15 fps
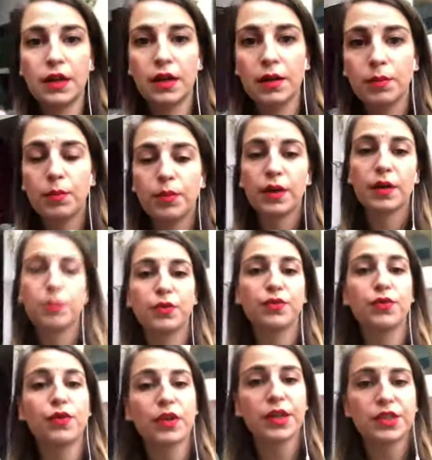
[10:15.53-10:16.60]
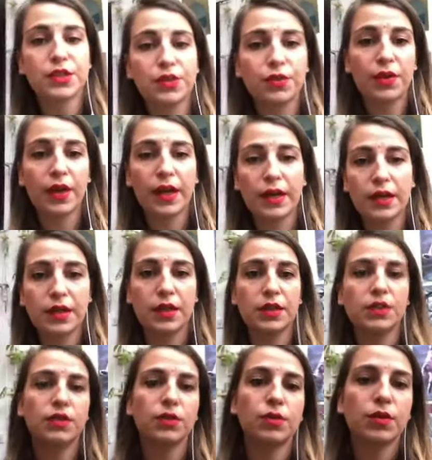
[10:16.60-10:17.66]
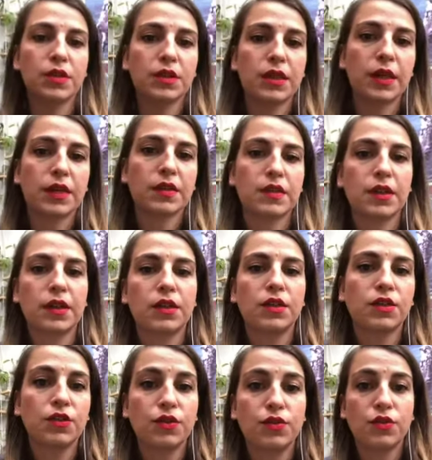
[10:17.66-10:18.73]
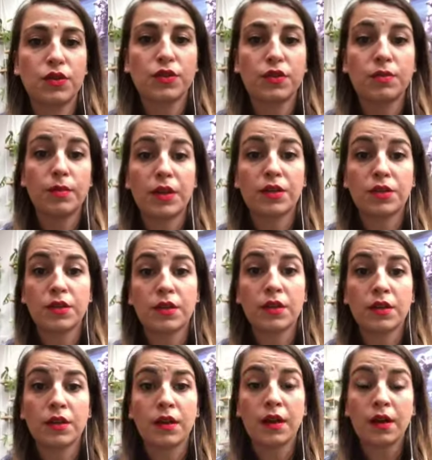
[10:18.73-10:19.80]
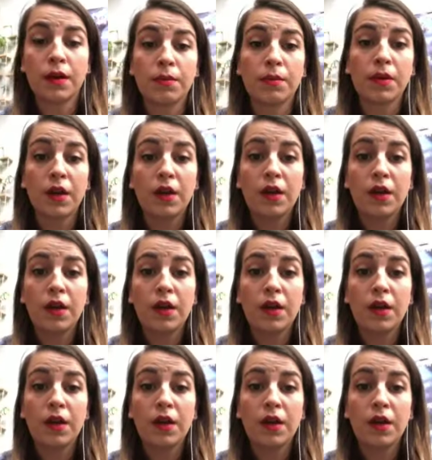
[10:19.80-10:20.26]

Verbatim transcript: Um, but before I do that, I do want to take a second to just mention um,